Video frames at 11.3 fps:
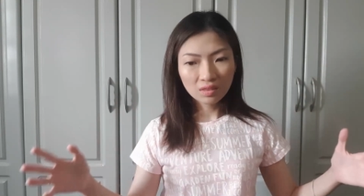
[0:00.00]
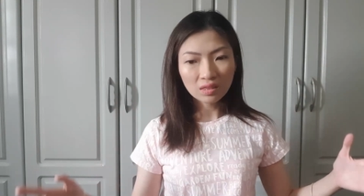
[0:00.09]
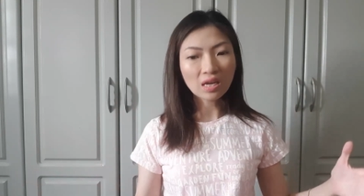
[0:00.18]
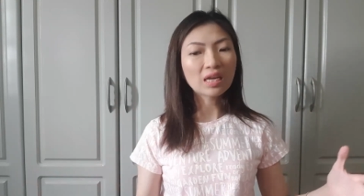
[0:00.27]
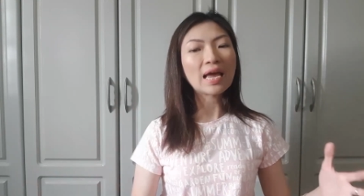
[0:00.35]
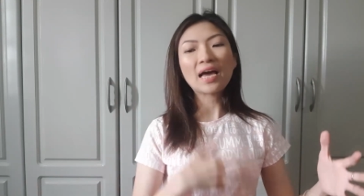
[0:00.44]

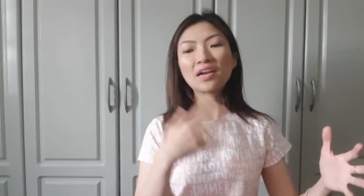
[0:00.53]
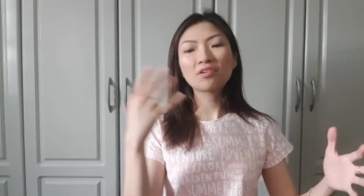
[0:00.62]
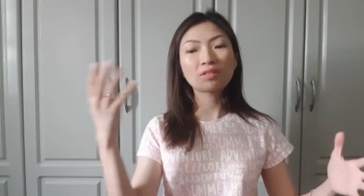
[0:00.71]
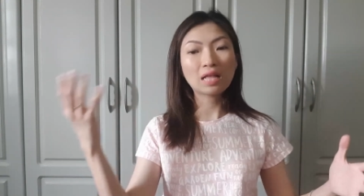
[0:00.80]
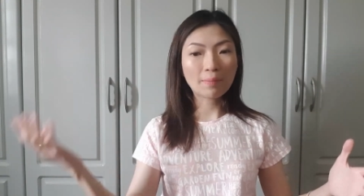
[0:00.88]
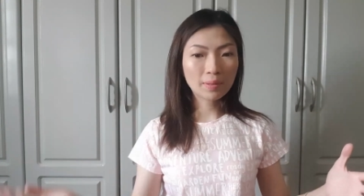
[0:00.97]
nangyari
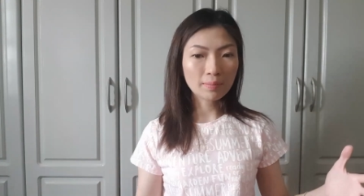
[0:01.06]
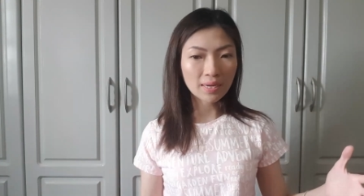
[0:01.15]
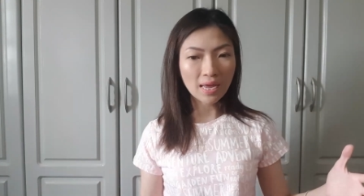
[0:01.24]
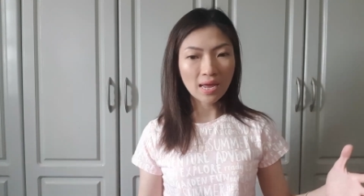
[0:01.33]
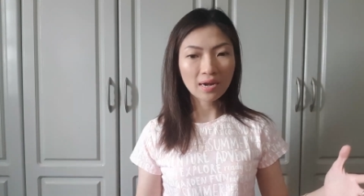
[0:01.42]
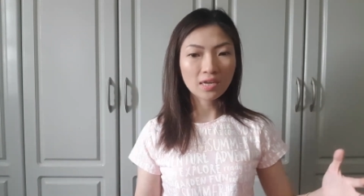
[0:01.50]
yung dapat
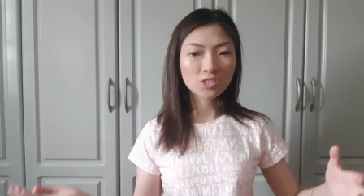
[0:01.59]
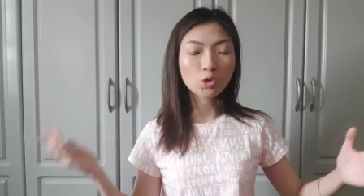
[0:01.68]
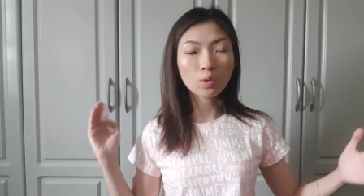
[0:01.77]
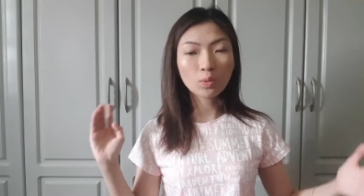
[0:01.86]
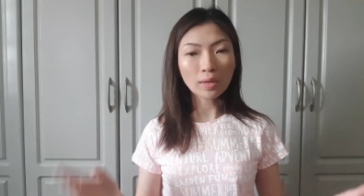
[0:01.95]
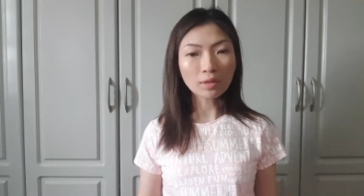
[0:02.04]
mangyari. So
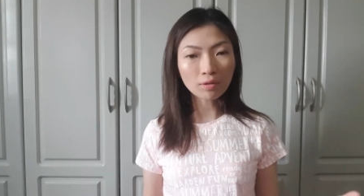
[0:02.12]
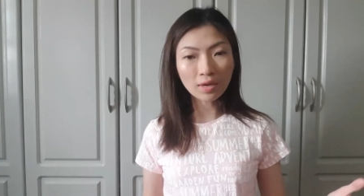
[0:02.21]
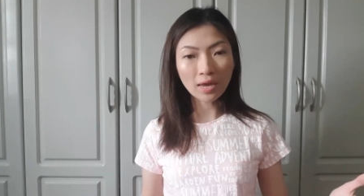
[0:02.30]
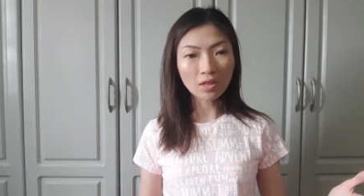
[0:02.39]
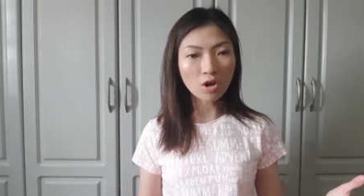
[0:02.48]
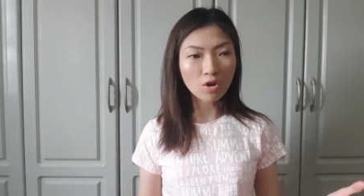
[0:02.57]
we went to the
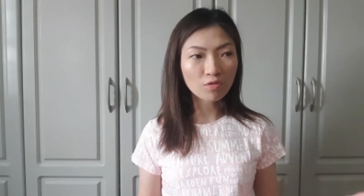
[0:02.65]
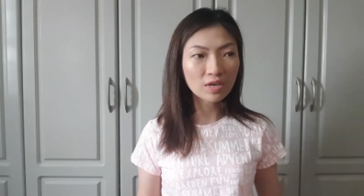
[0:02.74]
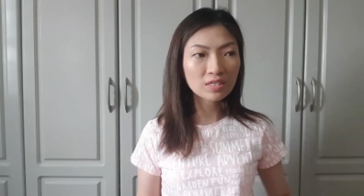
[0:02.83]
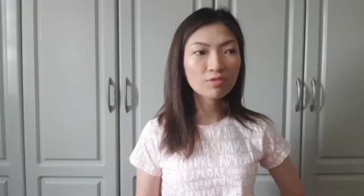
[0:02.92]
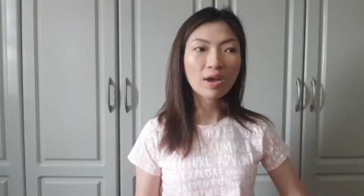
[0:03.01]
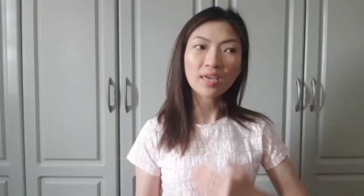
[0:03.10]
head
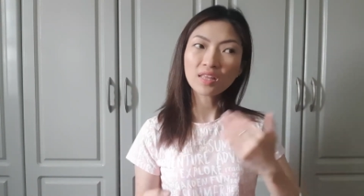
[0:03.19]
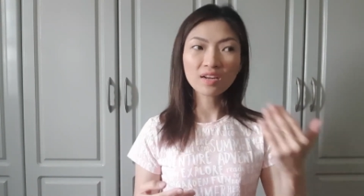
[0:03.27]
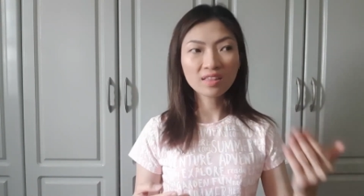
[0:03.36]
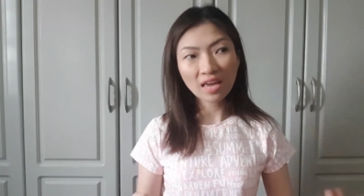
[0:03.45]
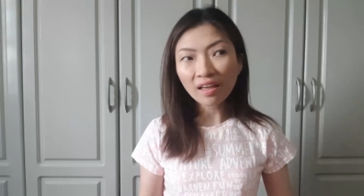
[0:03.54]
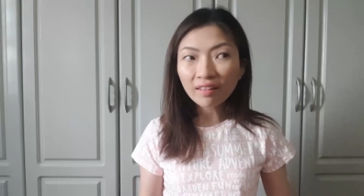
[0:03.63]
office. Finally,
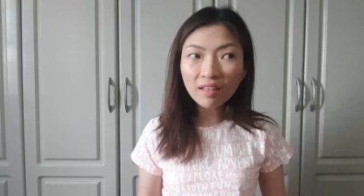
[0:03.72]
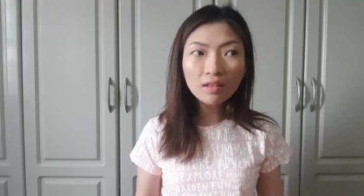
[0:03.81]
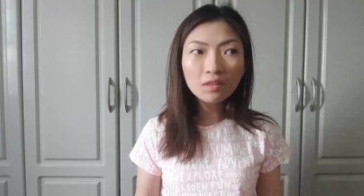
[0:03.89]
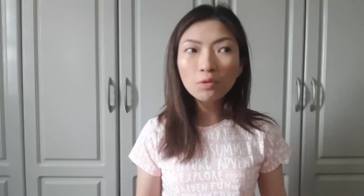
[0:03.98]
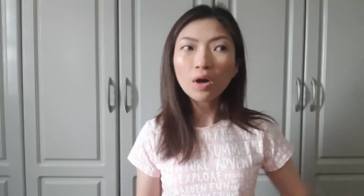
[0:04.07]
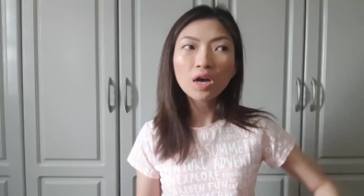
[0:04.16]
they attended
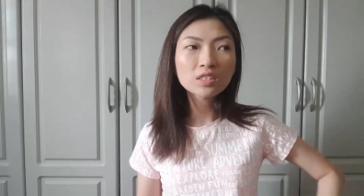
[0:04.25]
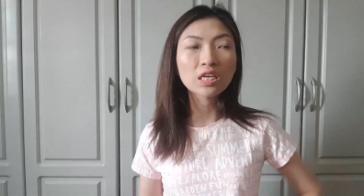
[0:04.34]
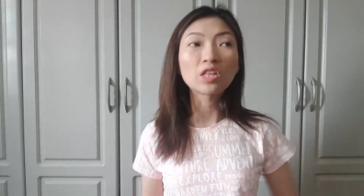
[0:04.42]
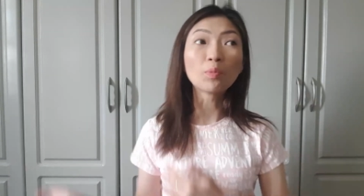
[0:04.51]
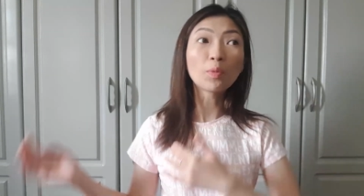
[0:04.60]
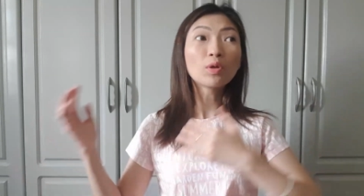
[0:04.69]
to us.
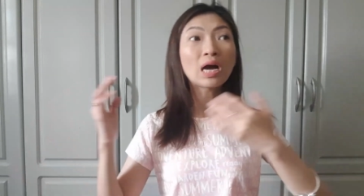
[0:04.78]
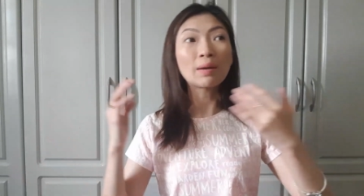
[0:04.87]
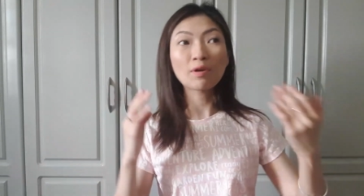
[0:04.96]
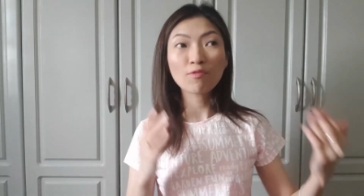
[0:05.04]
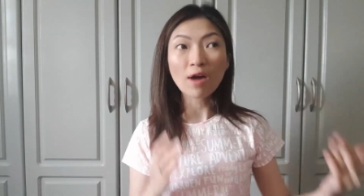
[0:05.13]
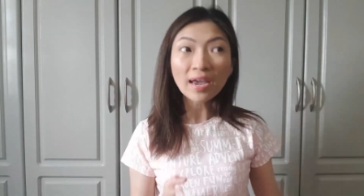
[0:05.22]
Inupo na
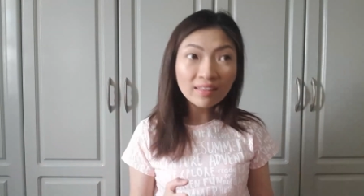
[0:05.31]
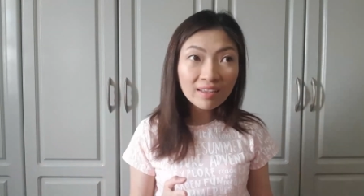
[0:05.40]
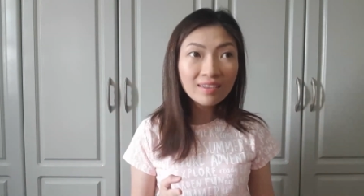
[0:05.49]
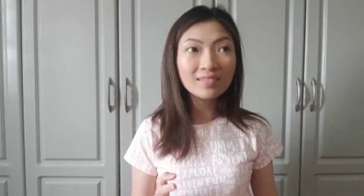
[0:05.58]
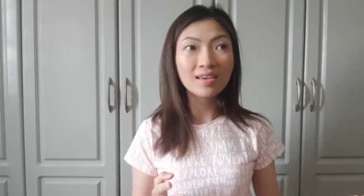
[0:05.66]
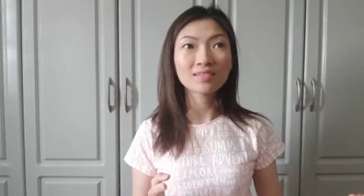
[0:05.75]
kami
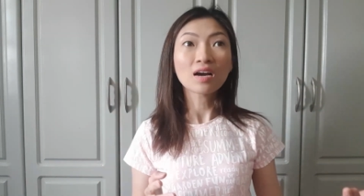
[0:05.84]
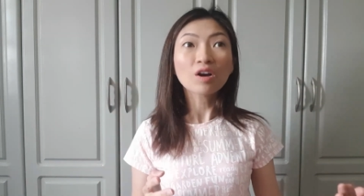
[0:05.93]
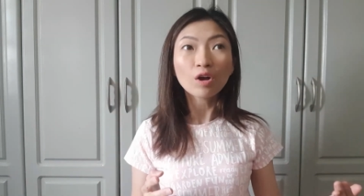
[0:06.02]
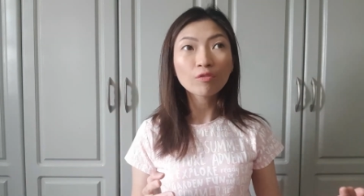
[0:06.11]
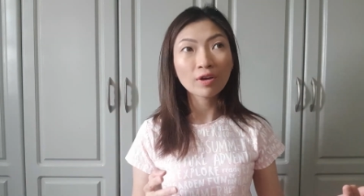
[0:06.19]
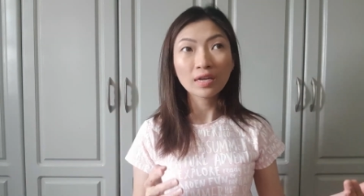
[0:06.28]
finally sa isang
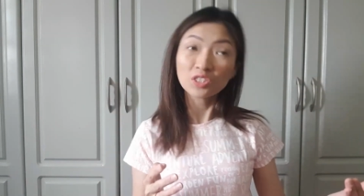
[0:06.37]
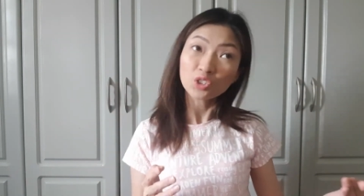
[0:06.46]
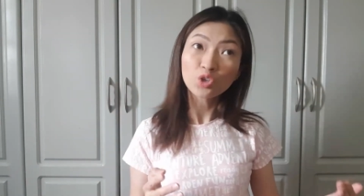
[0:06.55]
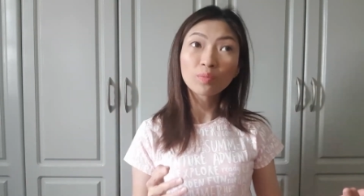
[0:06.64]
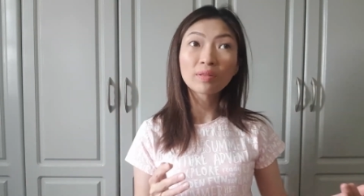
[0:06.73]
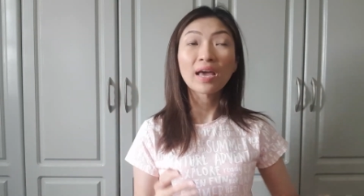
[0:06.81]
conference
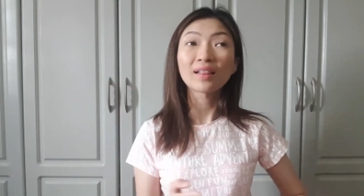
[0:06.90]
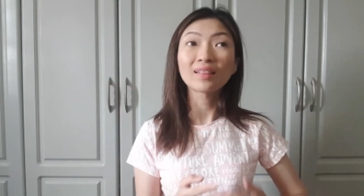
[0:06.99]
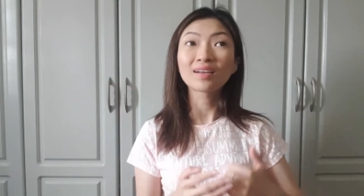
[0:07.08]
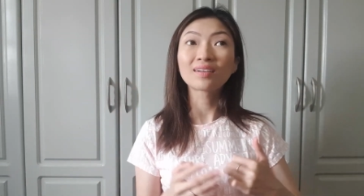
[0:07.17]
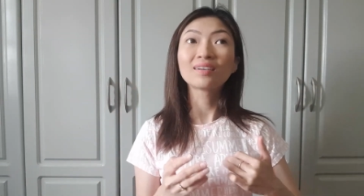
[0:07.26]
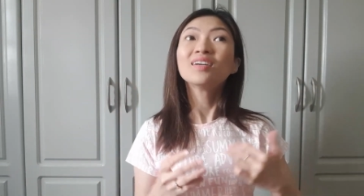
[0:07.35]
room
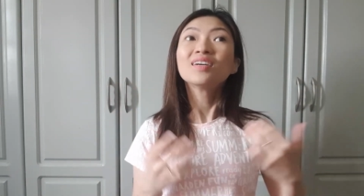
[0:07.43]
dahil